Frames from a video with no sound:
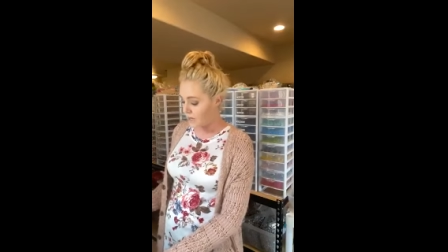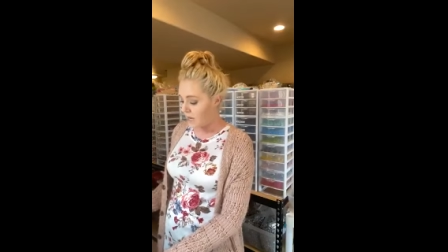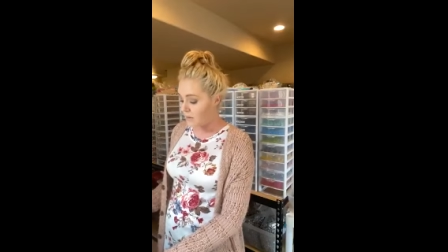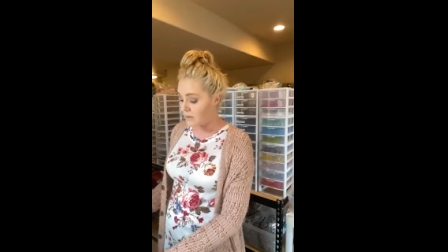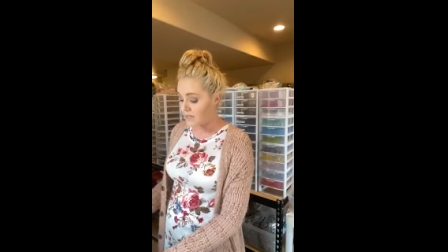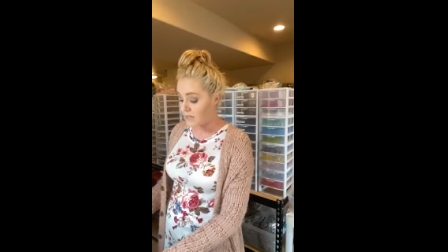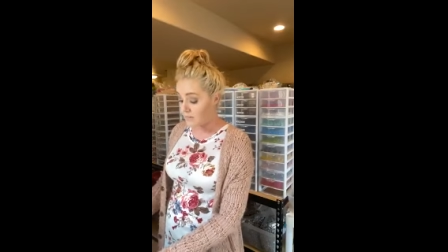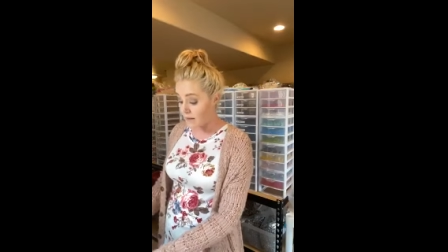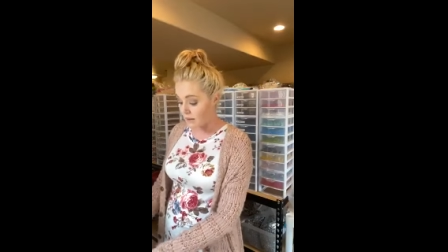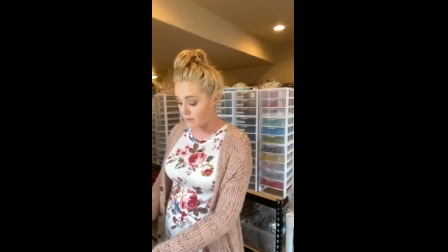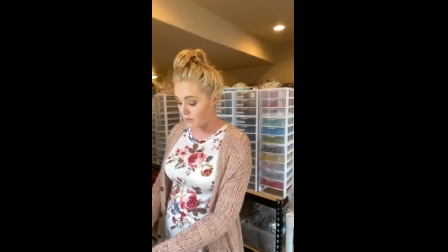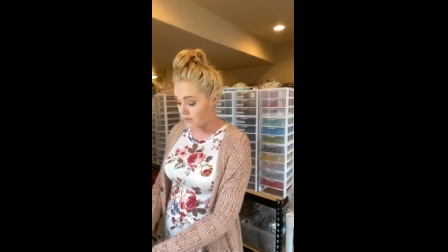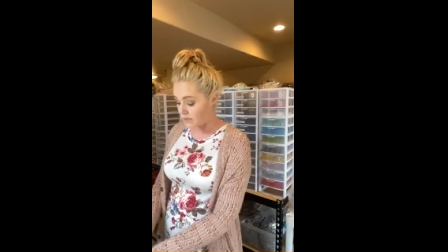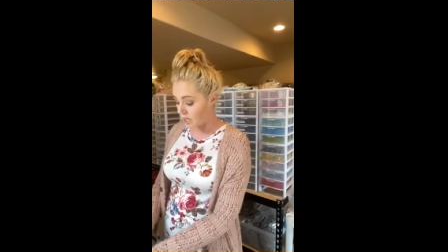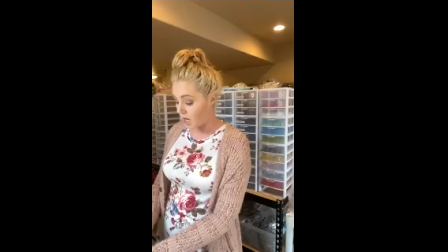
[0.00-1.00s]
But the
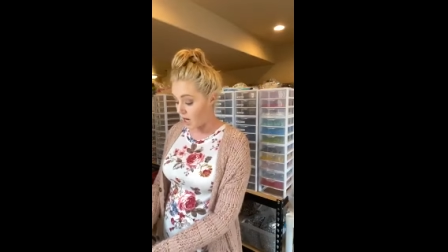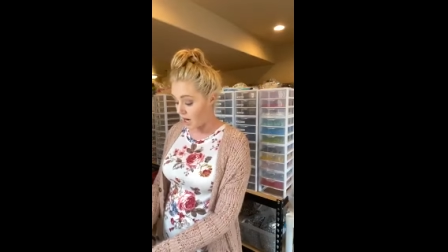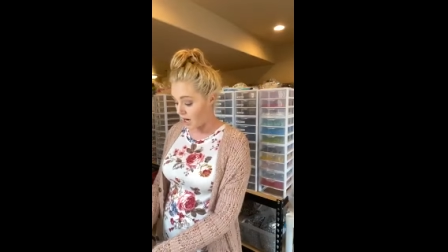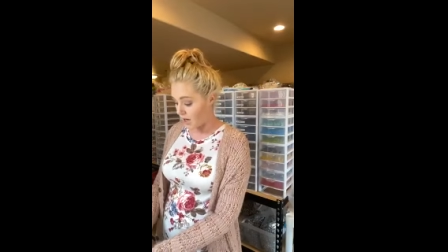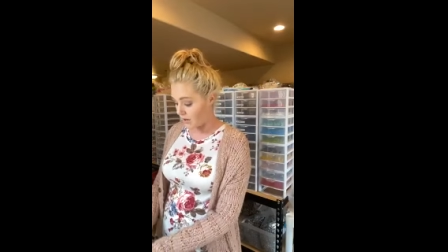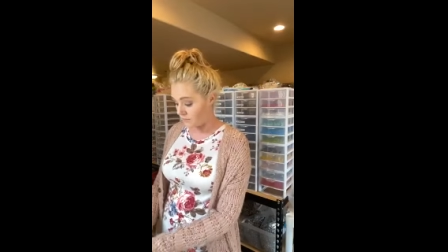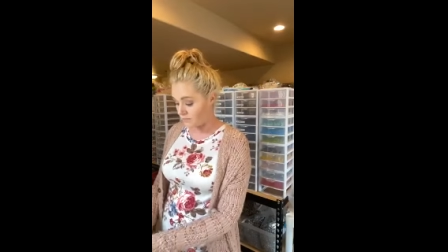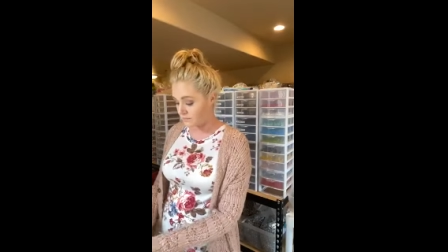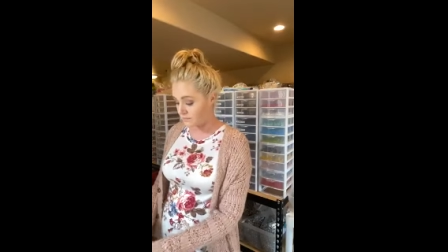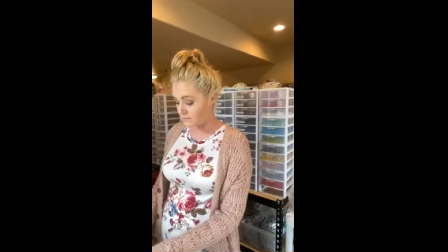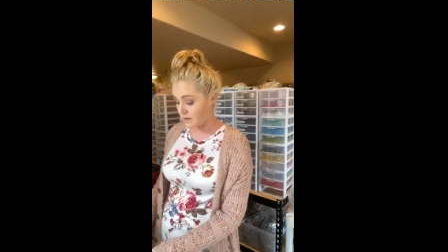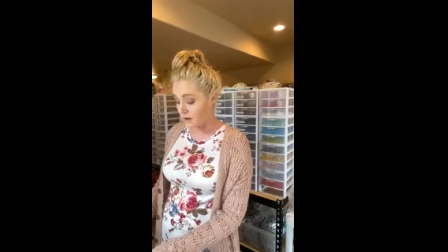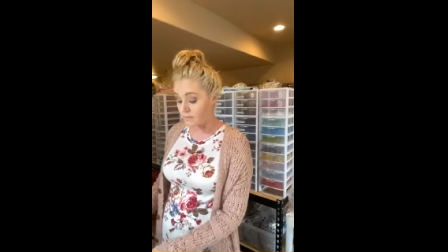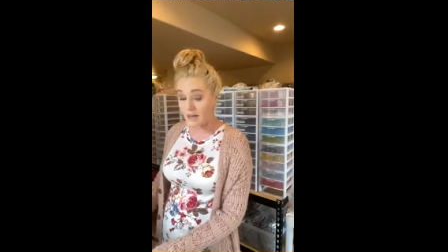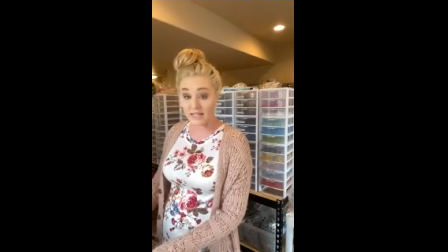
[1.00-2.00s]
bubbles are
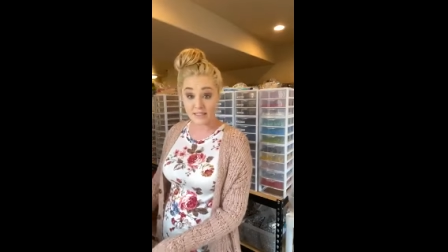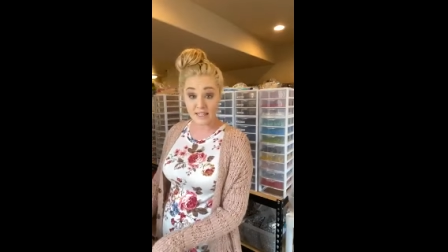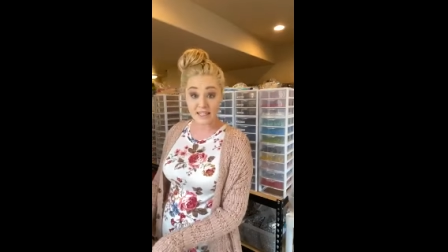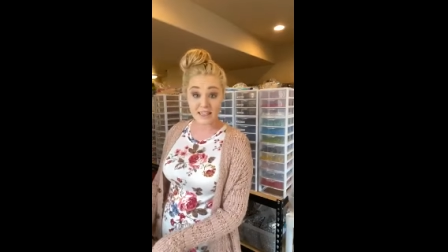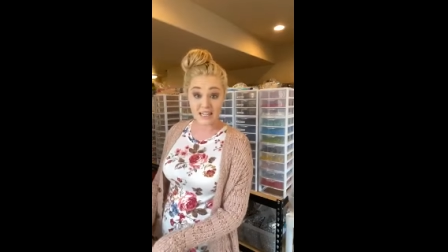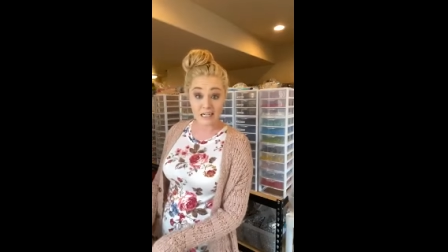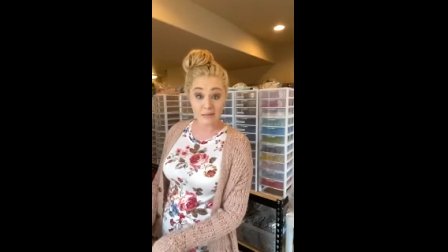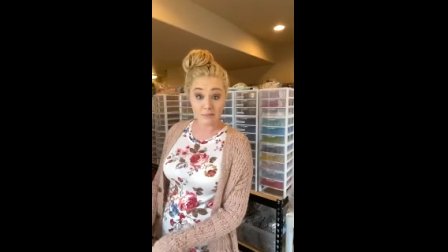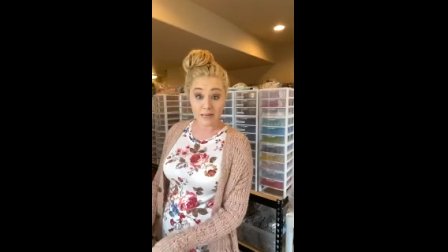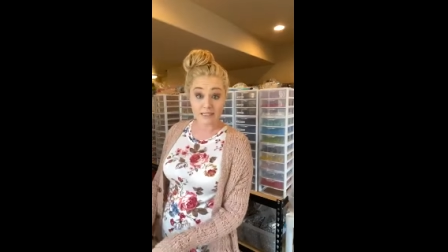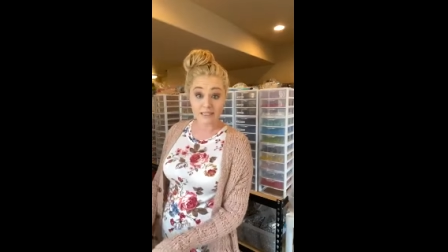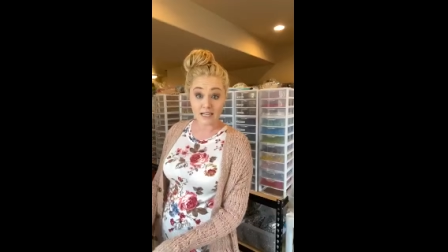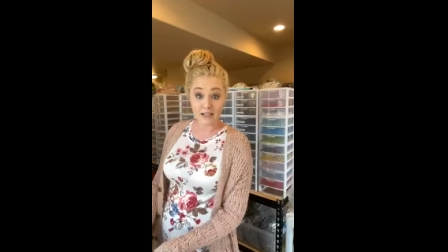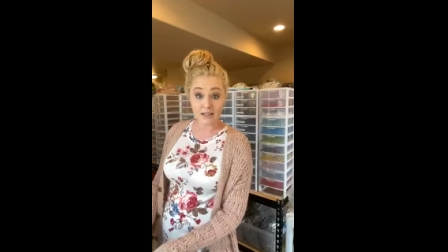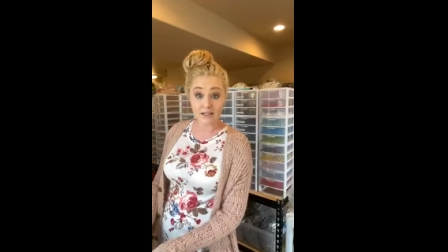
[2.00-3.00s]
amazing. They're
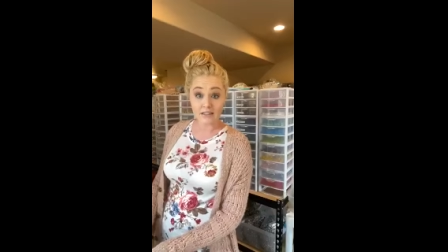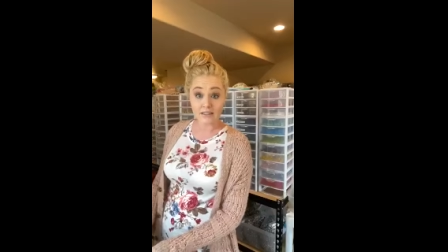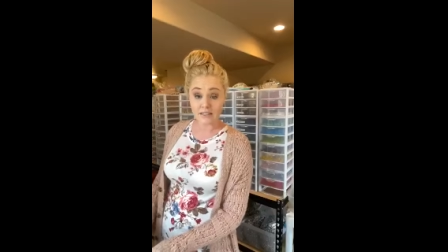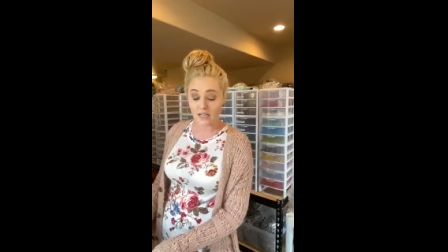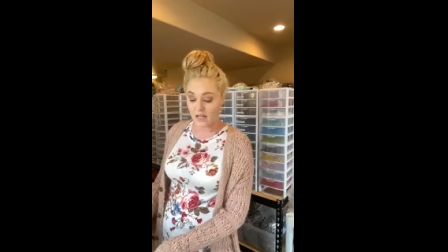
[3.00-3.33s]
bestsellers.